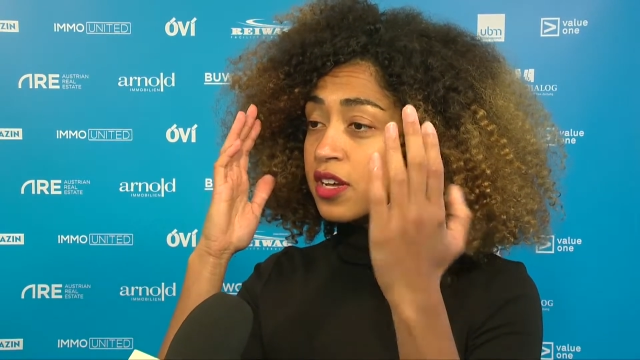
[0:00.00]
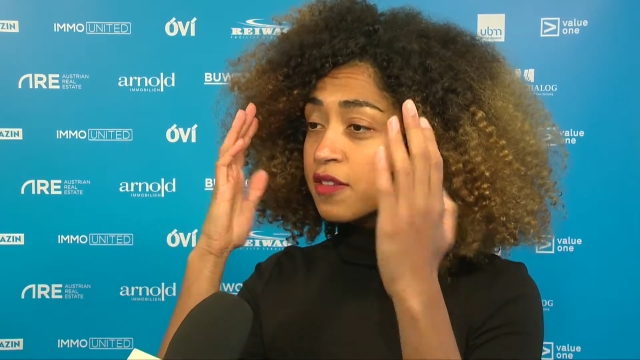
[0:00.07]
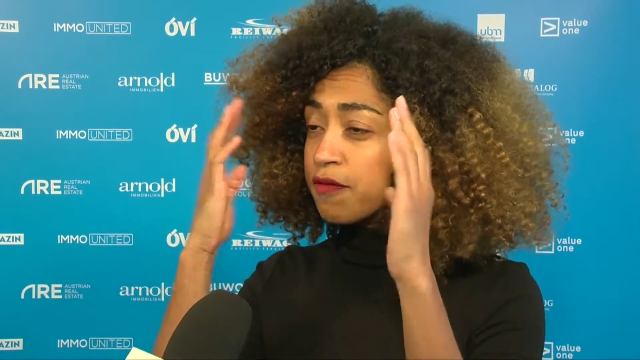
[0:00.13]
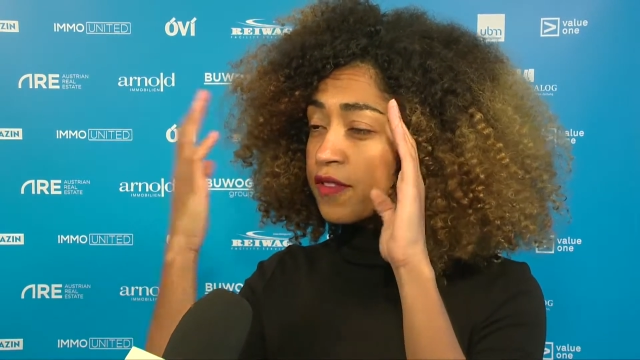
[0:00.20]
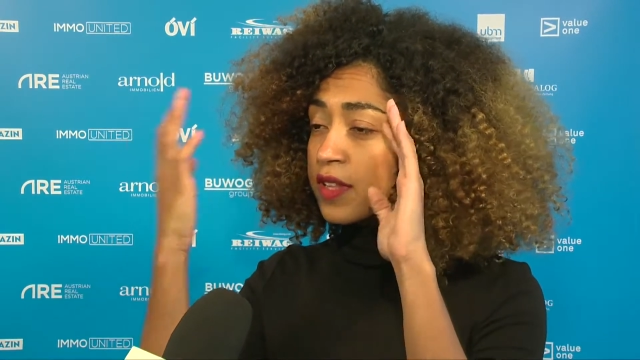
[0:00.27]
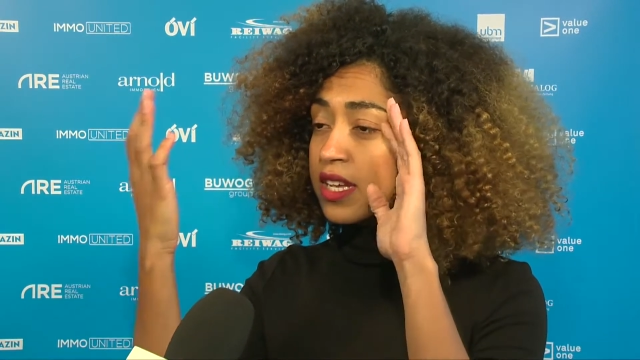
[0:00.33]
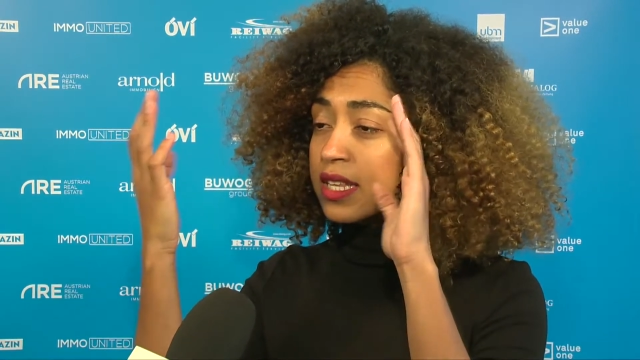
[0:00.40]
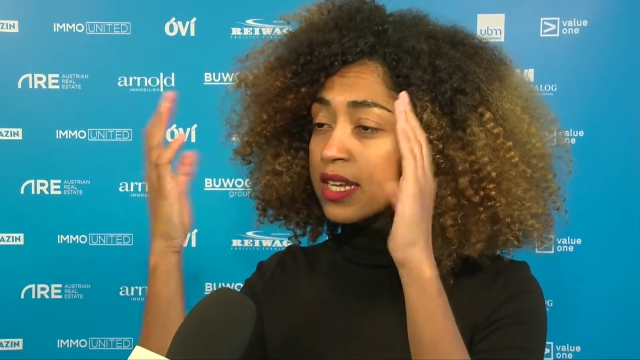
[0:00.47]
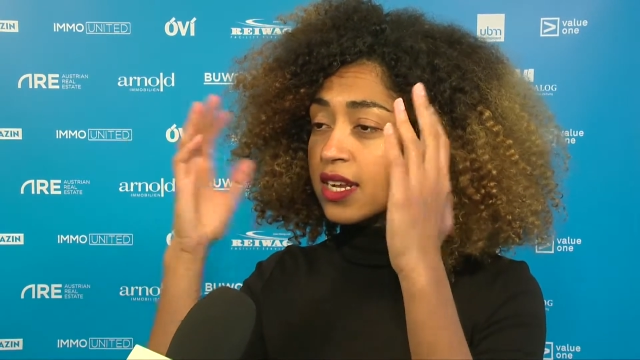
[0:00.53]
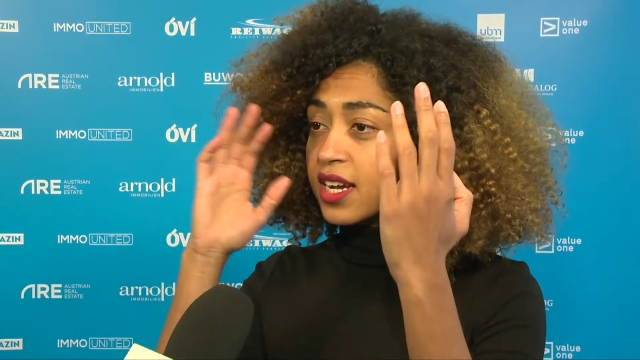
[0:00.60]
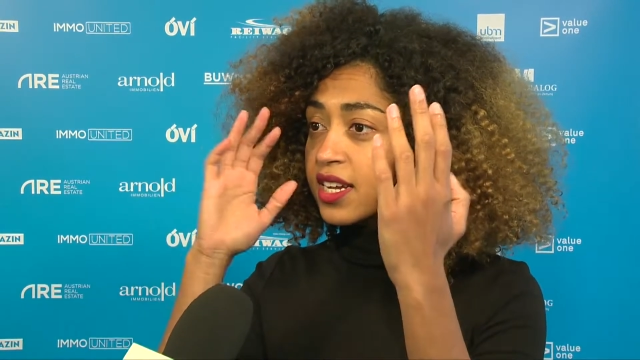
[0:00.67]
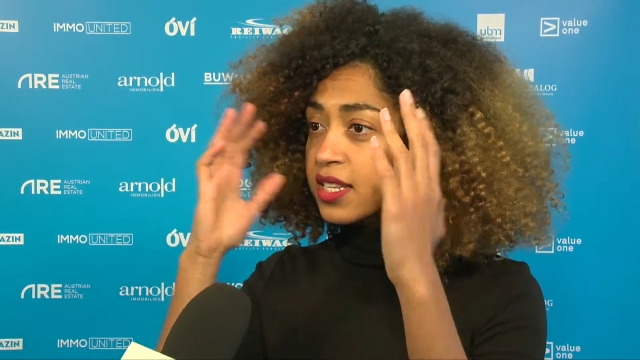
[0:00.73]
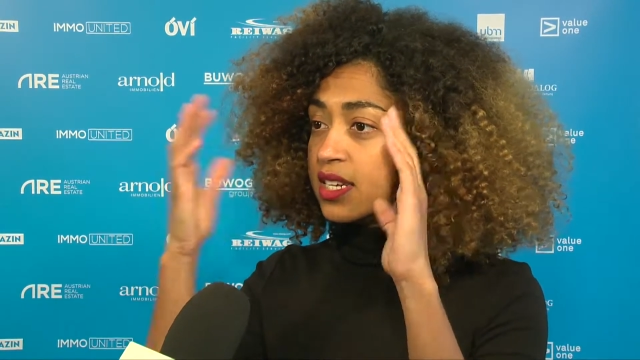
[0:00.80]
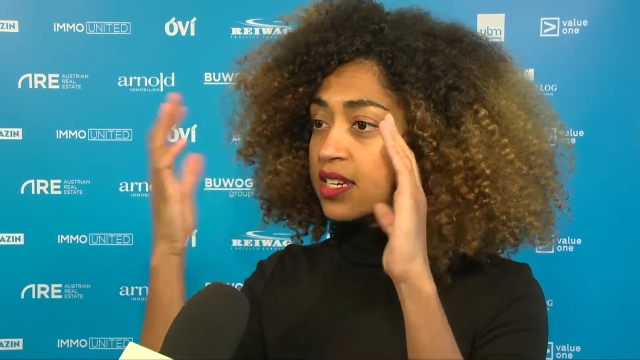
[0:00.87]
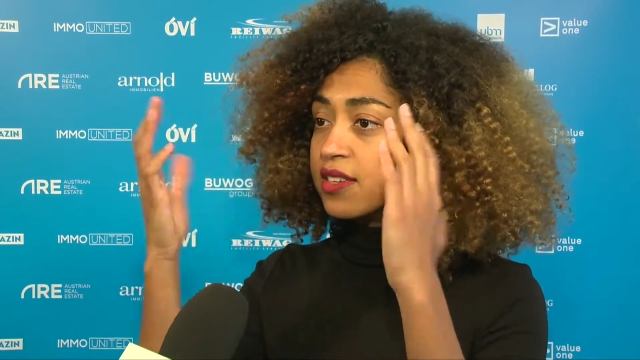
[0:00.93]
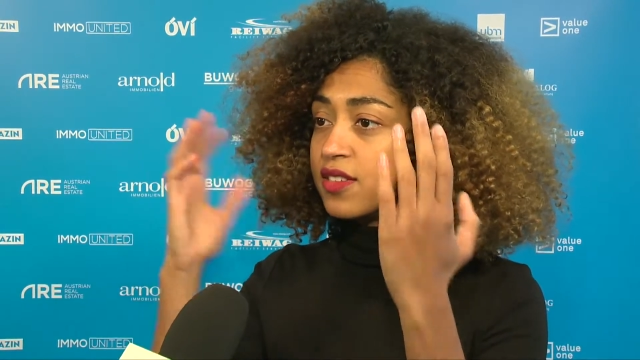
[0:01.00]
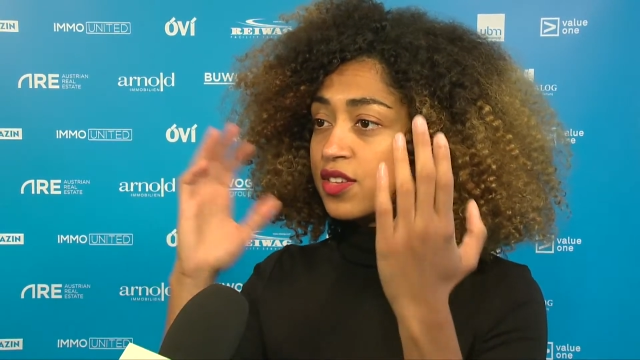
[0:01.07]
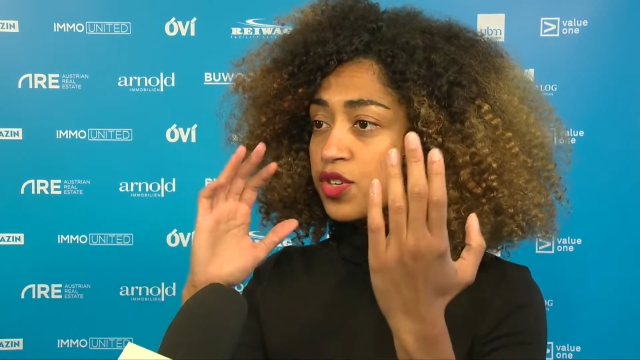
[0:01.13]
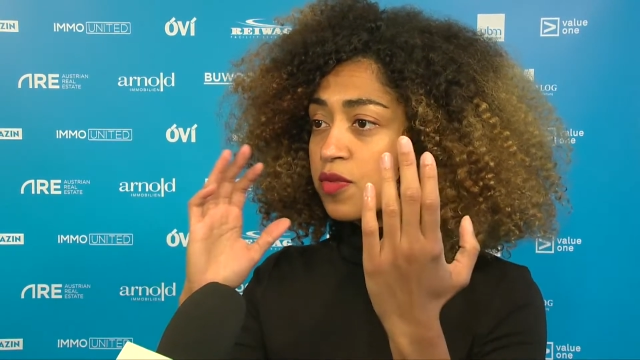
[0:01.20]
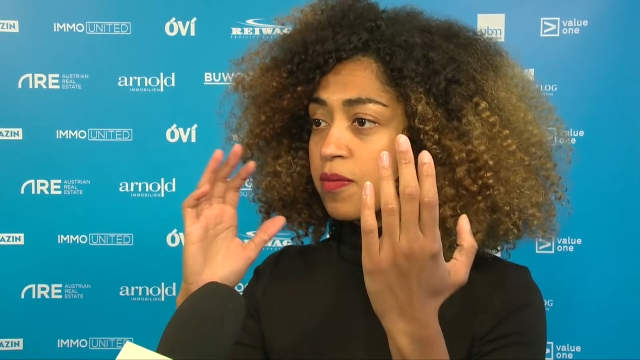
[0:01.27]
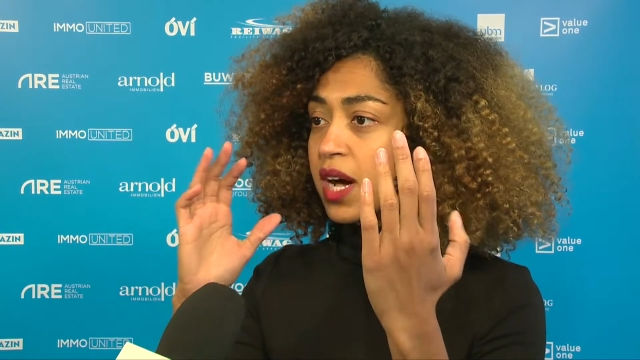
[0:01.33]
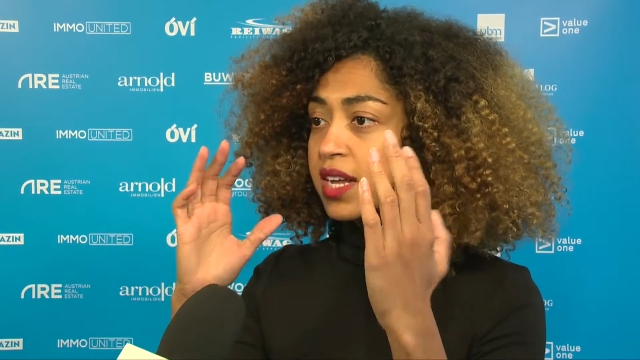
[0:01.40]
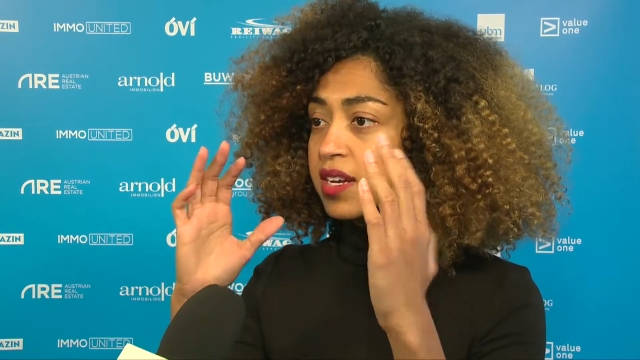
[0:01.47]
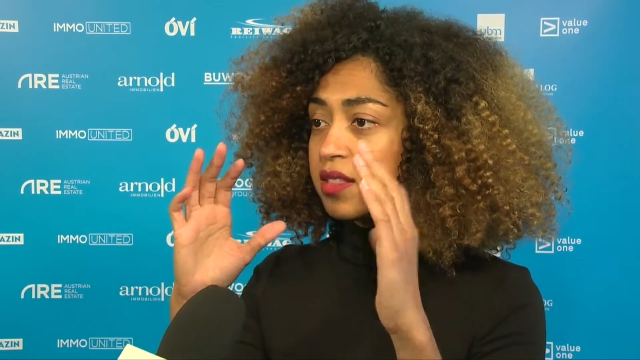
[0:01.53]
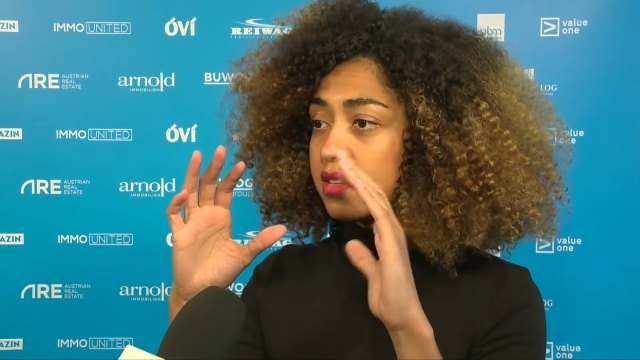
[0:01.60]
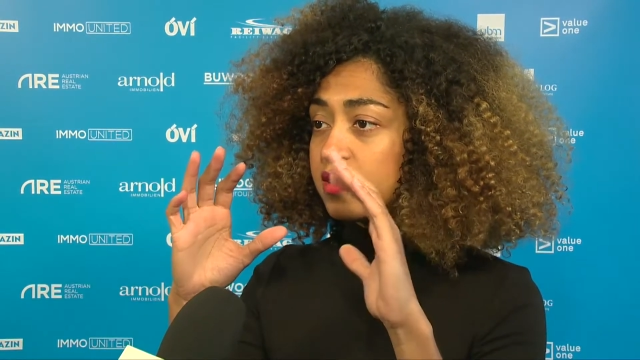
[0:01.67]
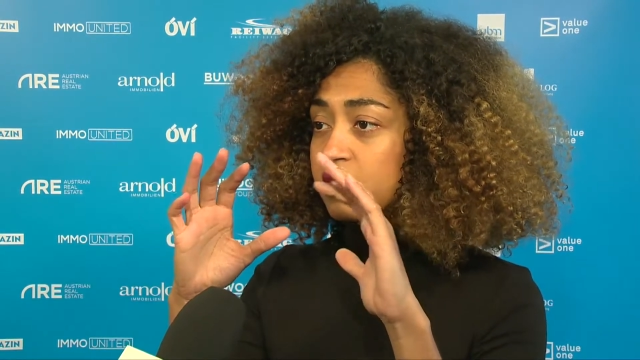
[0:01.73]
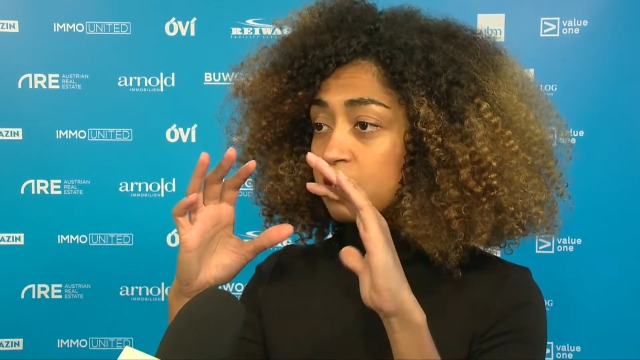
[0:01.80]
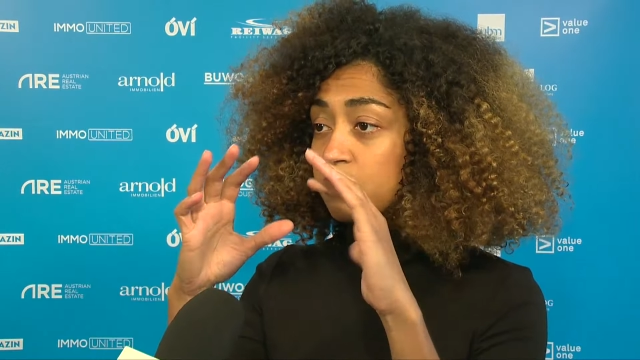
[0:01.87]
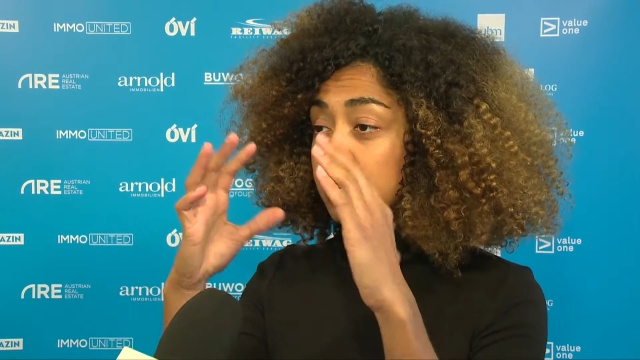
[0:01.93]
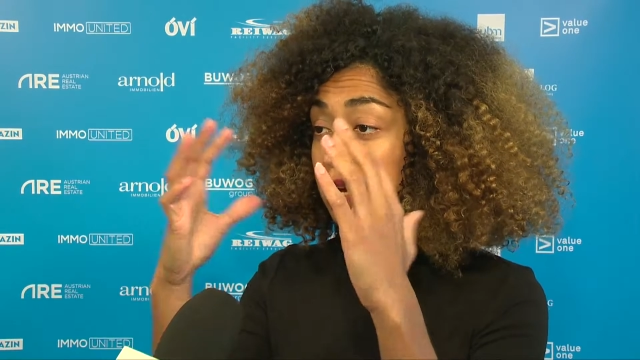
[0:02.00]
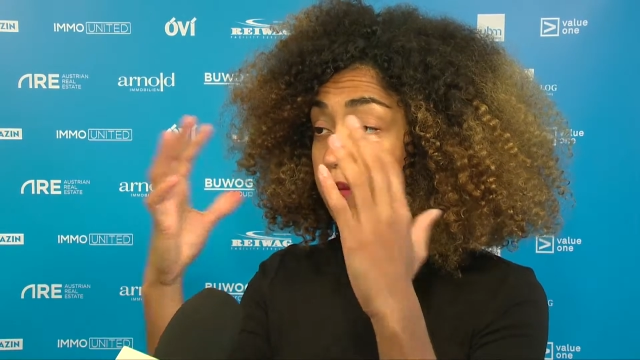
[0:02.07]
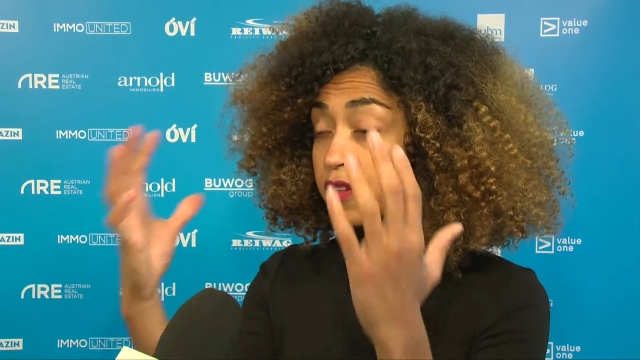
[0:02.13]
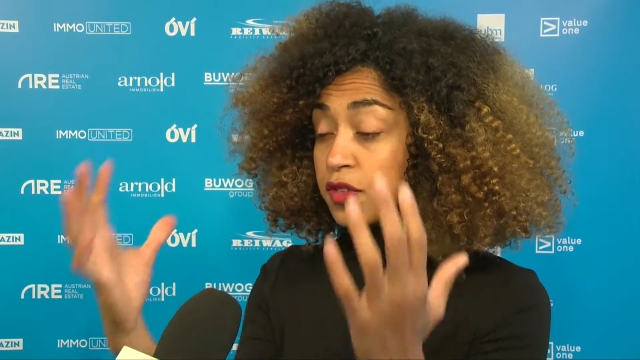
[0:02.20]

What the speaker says: conflicting ideas in your mind at the same time?